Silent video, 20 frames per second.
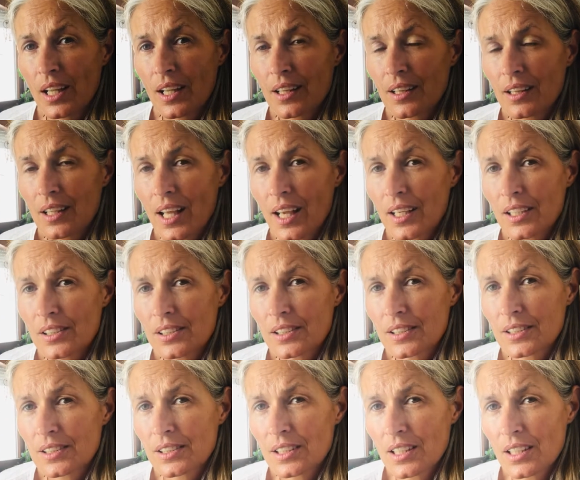They
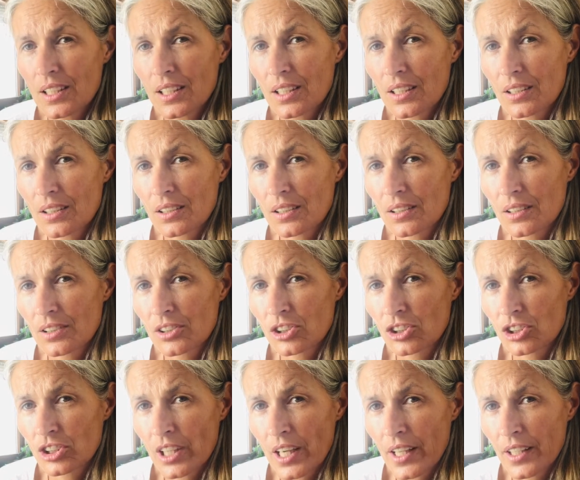seek
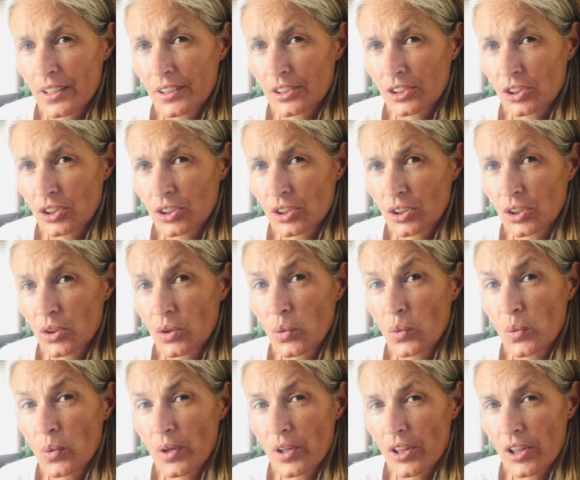shelter
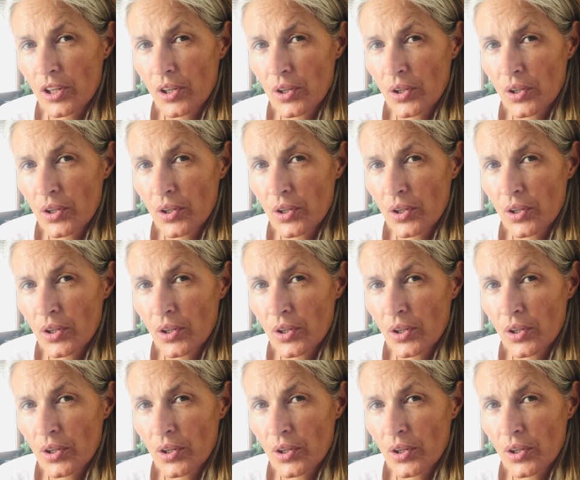with